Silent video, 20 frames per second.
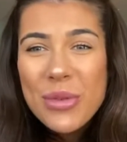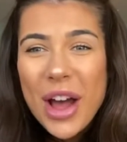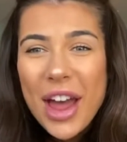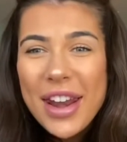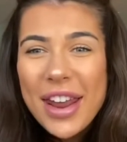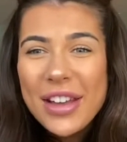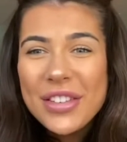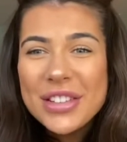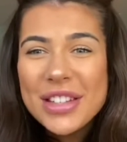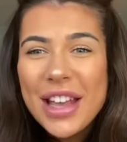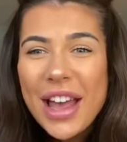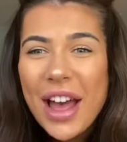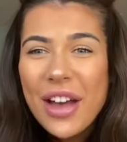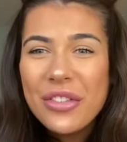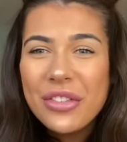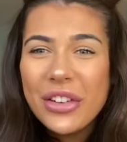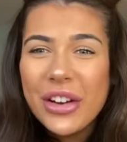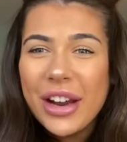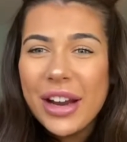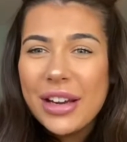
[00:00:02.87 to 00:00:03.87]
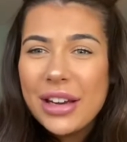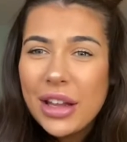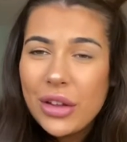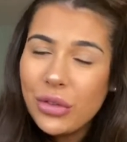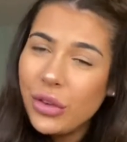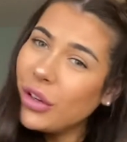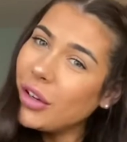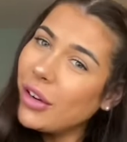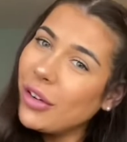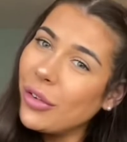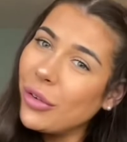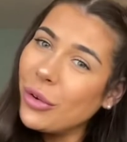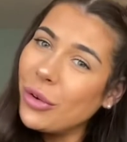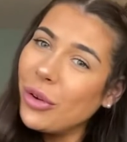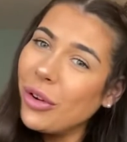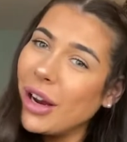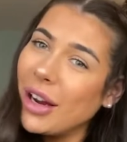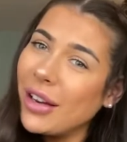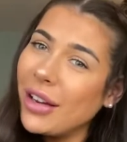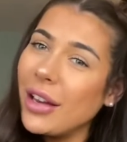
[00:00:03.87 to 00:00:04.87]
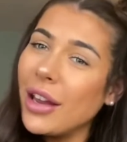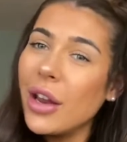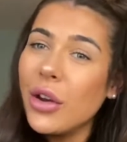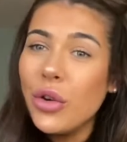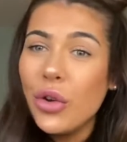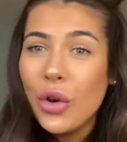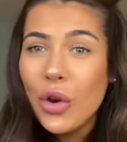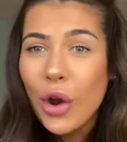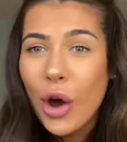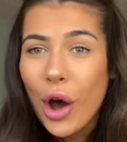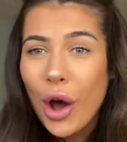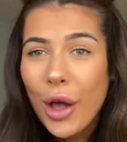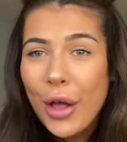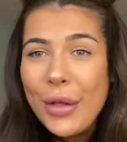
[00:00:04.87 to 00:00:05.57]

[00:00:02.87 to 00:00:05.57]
name's Catherine, if you didn't already know.